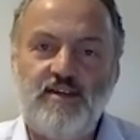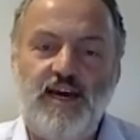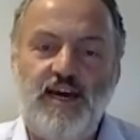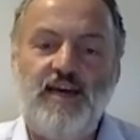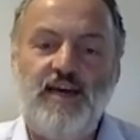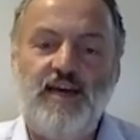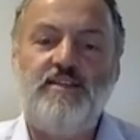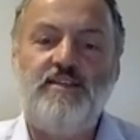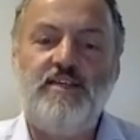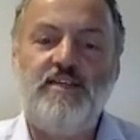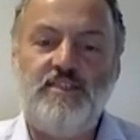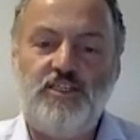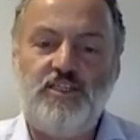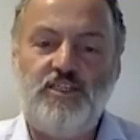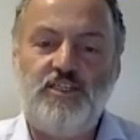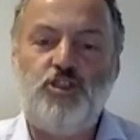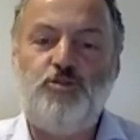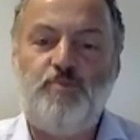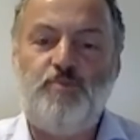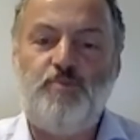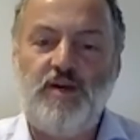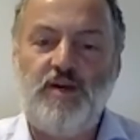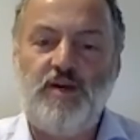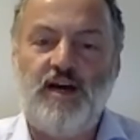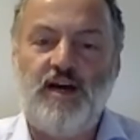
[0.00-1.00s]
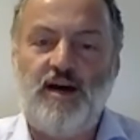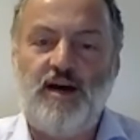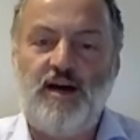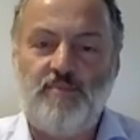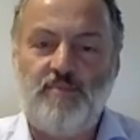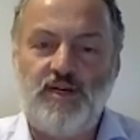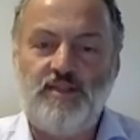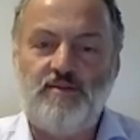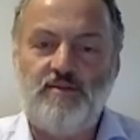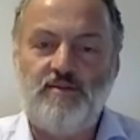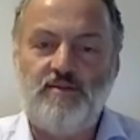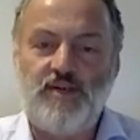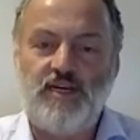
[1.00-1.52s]
And this is
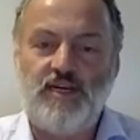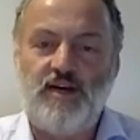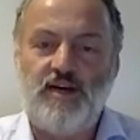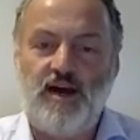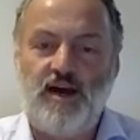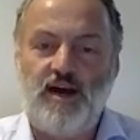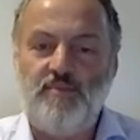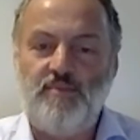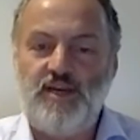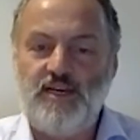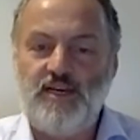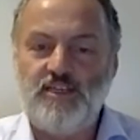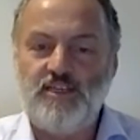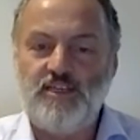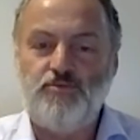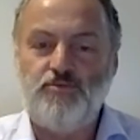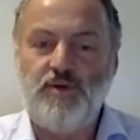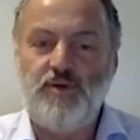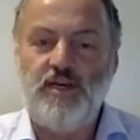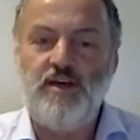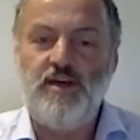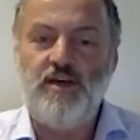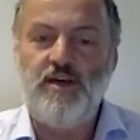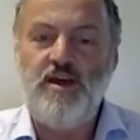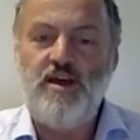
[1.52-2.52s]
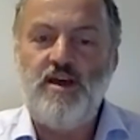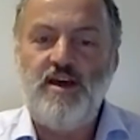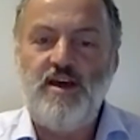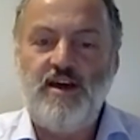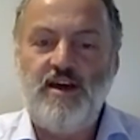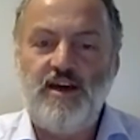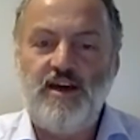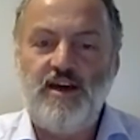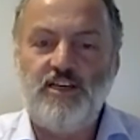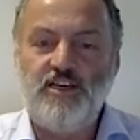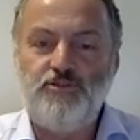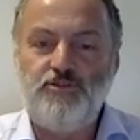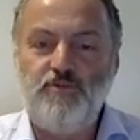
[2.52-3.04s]
becoming as we
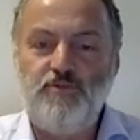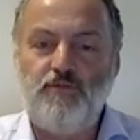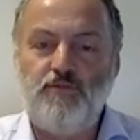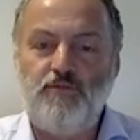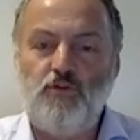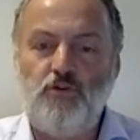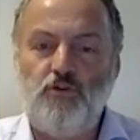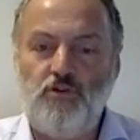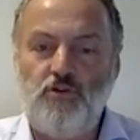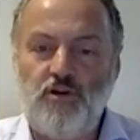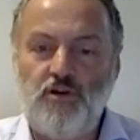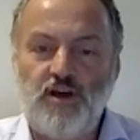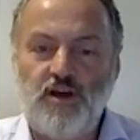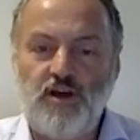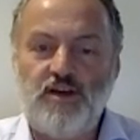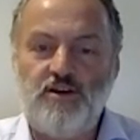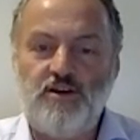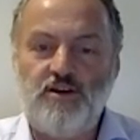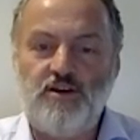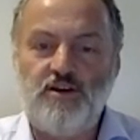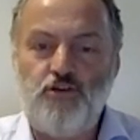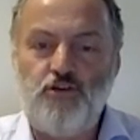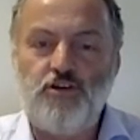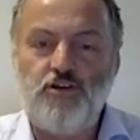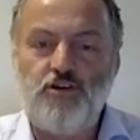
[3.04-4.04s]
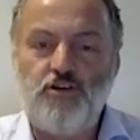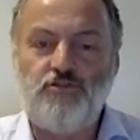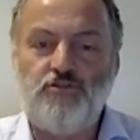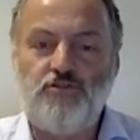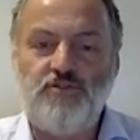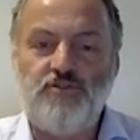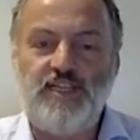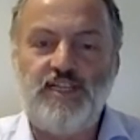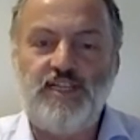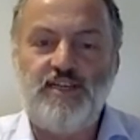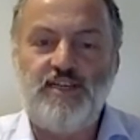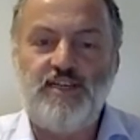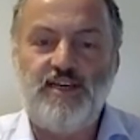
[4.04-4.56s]
have all heard
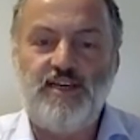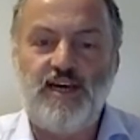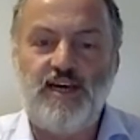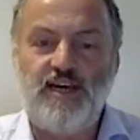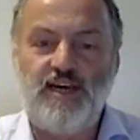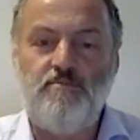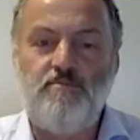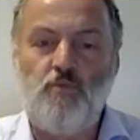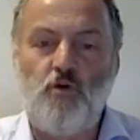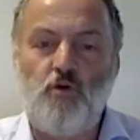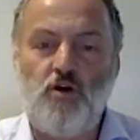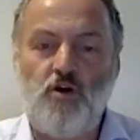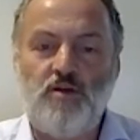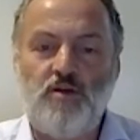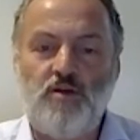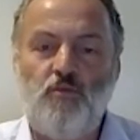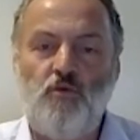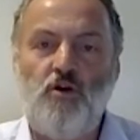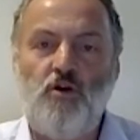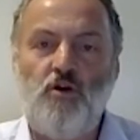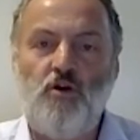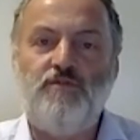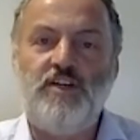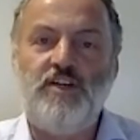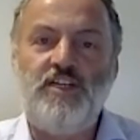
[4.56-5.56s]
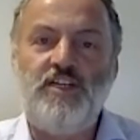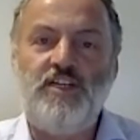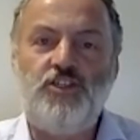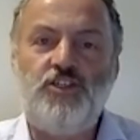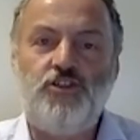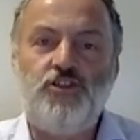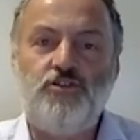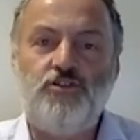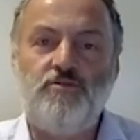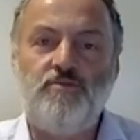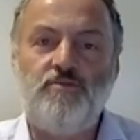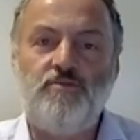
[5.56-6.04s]
already, more and more of an issue.